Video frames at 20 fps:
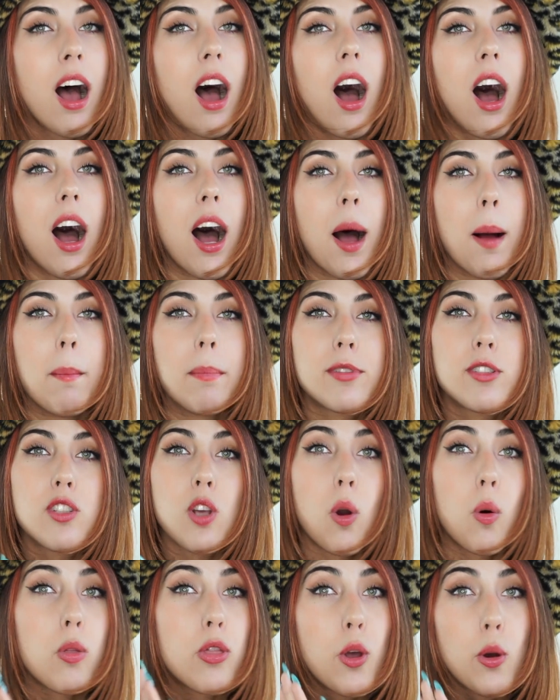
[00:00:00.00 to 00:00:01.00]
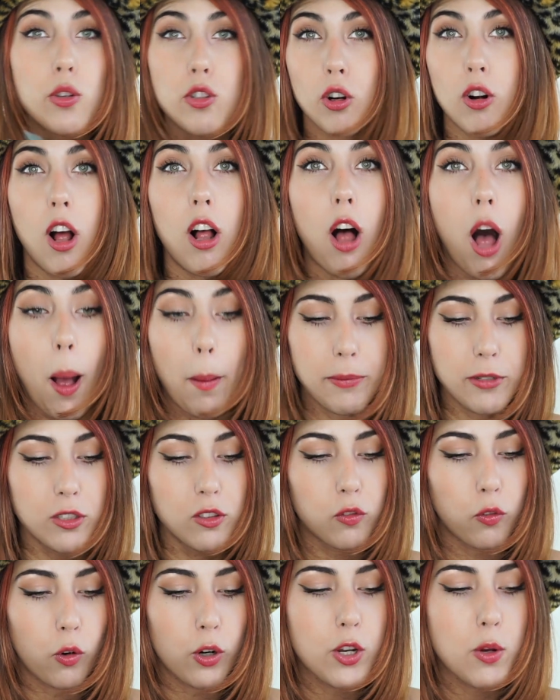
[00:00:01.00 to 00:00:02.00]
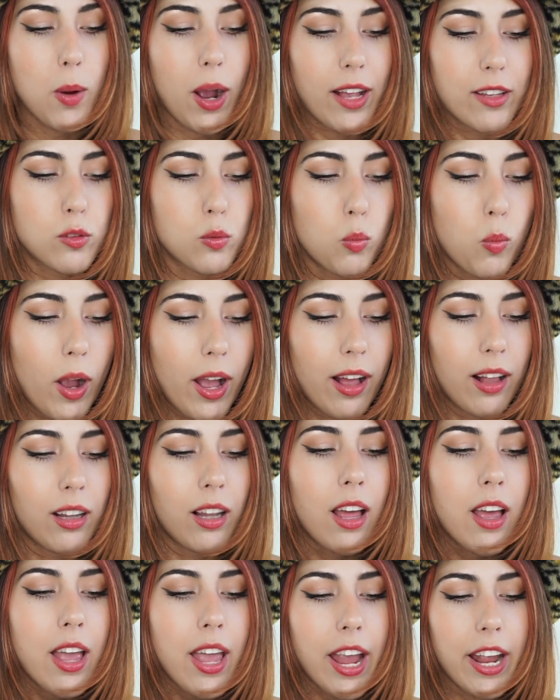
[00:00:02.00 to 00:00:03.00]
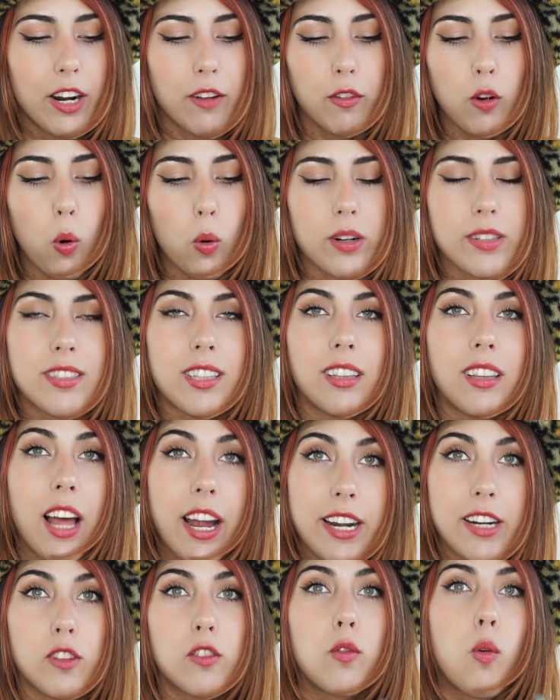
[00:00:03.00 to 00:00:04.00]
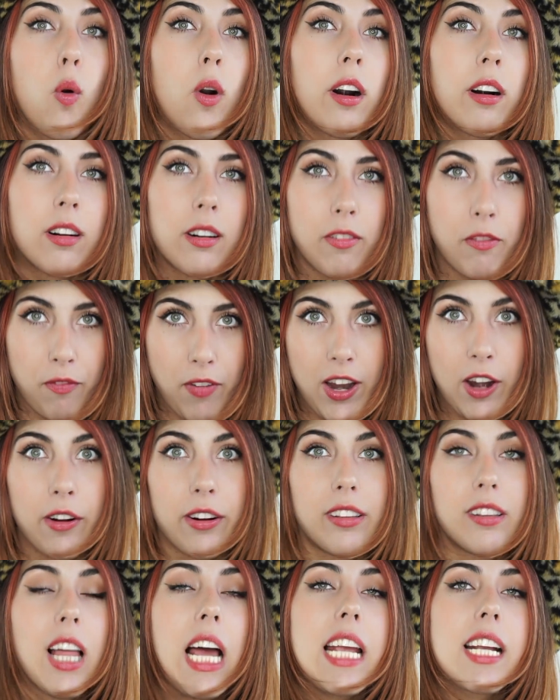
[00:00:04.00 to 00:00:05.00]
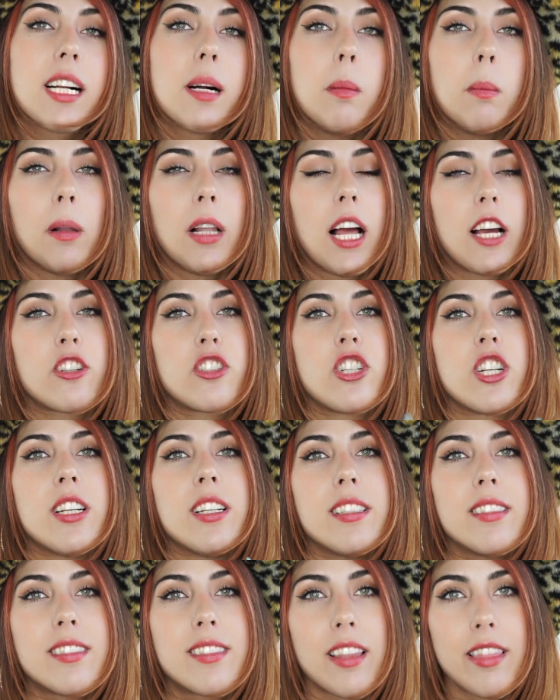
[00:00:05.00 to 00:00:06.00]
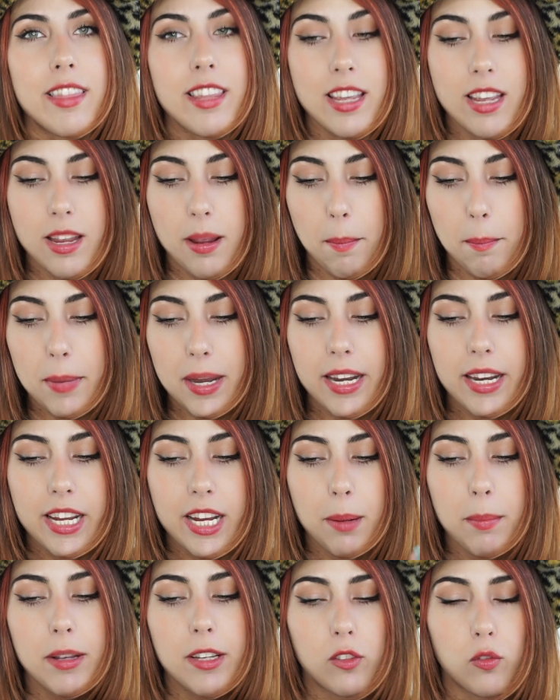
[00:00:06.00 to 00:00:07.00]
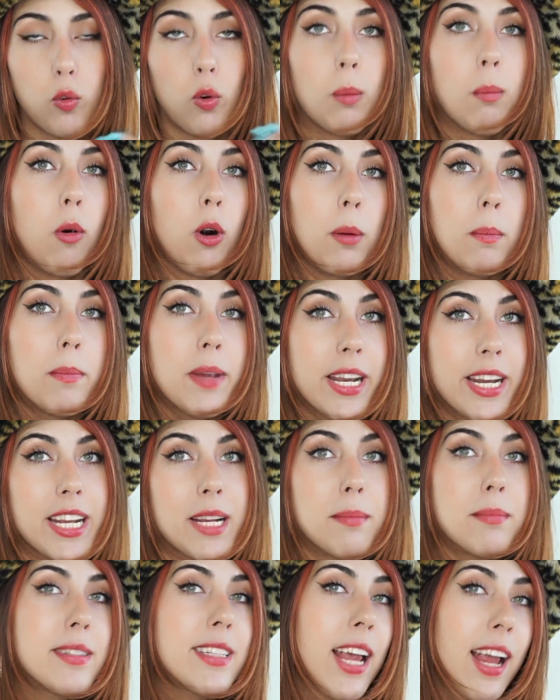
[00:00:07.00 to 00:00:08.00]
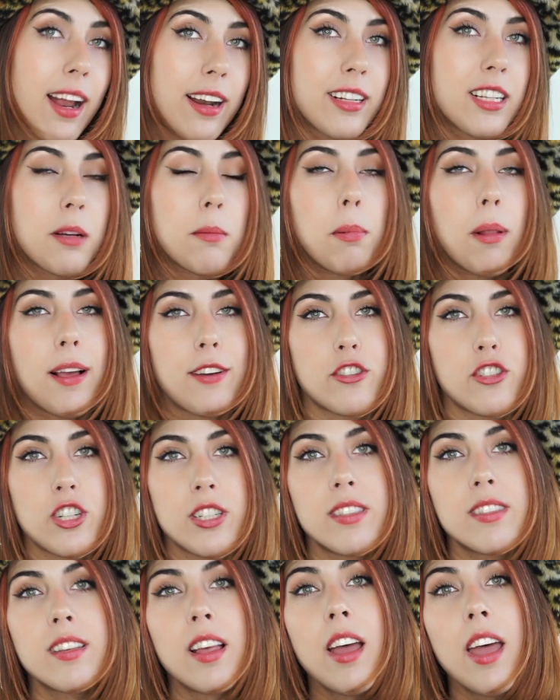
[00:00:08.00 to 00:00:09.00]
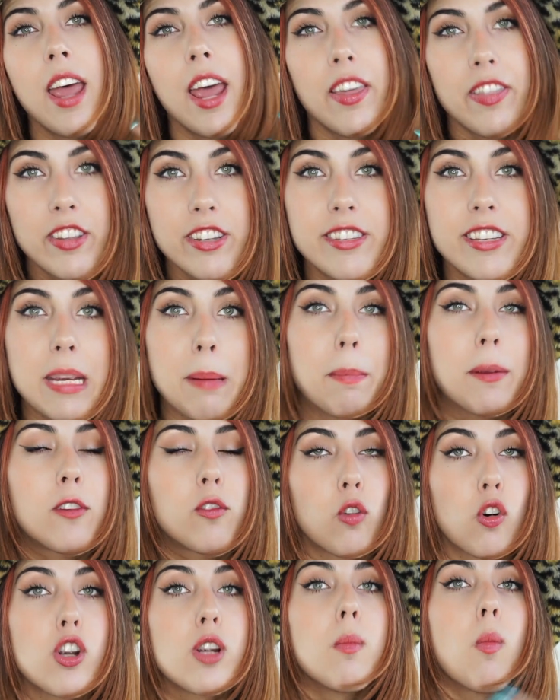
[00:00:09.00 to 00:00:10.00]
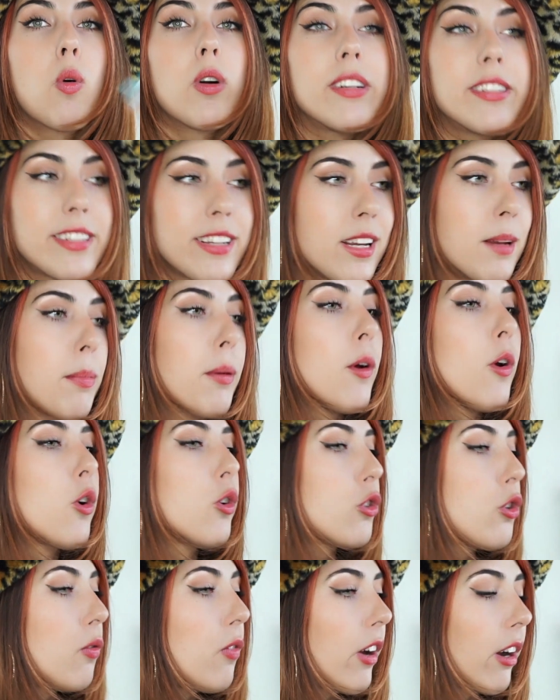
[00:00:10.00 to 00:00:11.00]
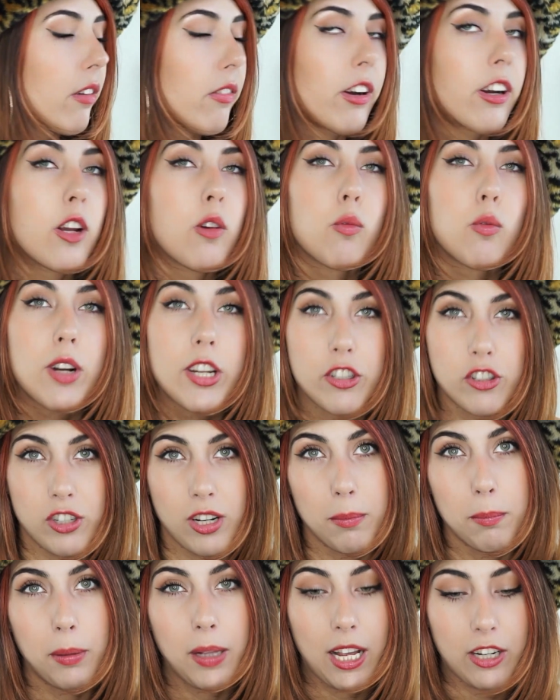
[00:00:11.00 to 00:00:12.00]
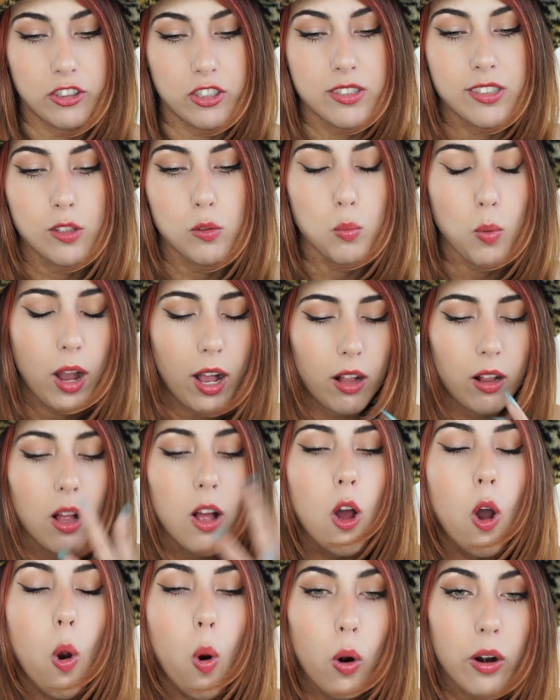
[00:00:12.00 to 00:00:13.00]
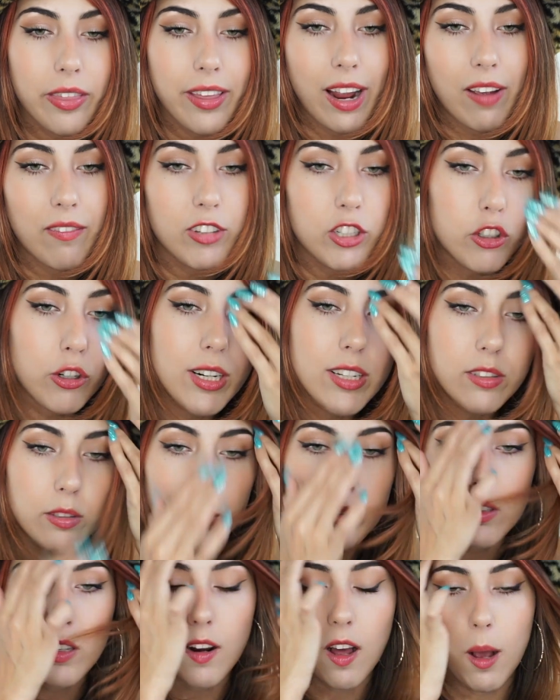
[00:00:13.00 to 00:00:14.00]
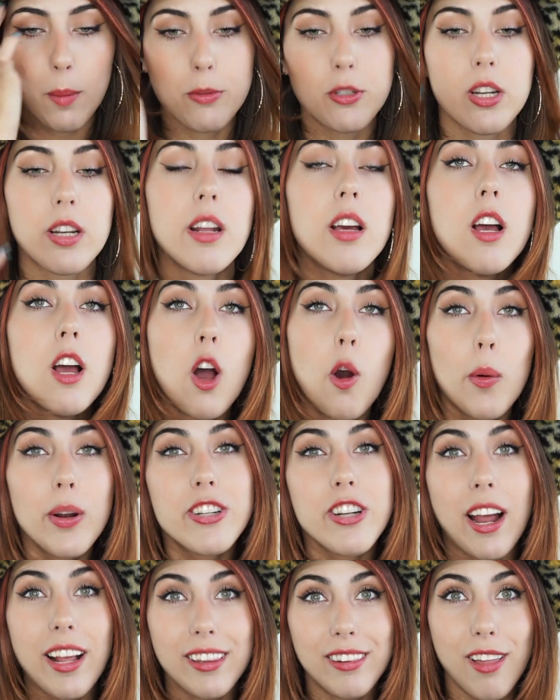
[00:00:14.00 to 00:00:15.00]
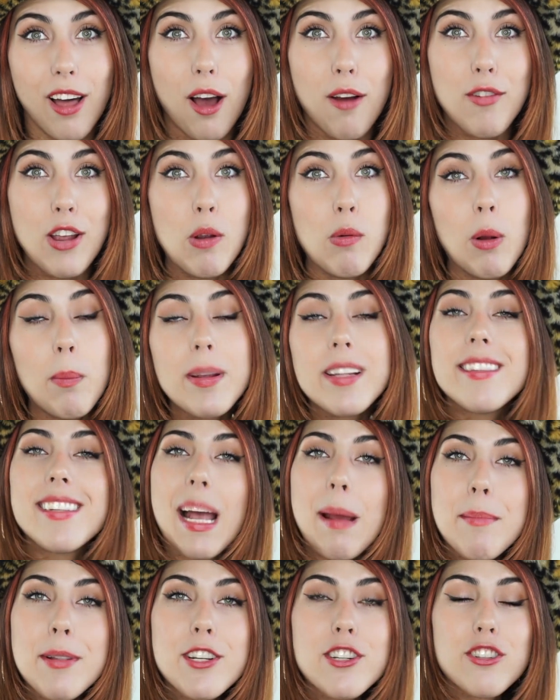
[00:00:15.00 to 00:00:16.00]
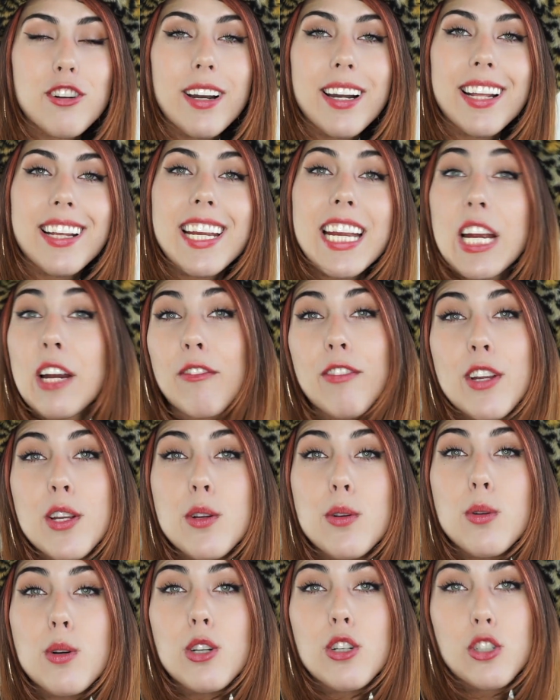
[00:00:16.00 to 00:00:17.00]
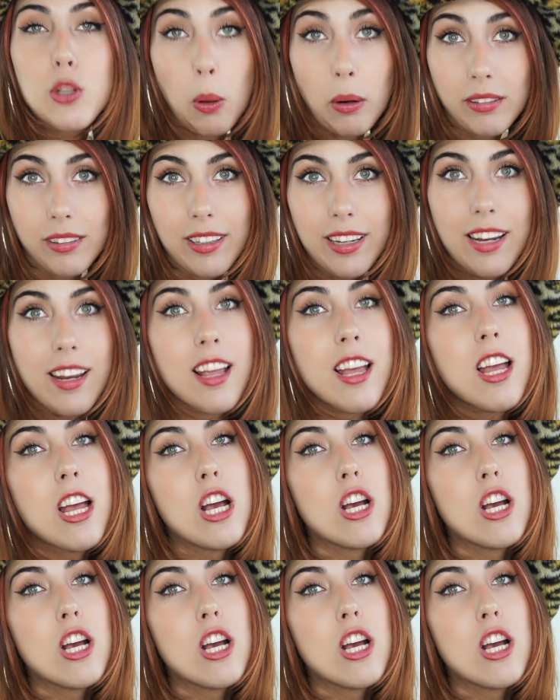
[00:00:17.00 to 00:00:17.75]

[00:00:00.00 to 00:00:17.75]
Um, so those are all options for you as well. And of course, the light is for fair to light complexions. The medium is for more medium tan complexions. And the deep is for your more deep to very, very rich complexions as well. Or they have the translucent option, which I love and will be demonstrating here for you shortly.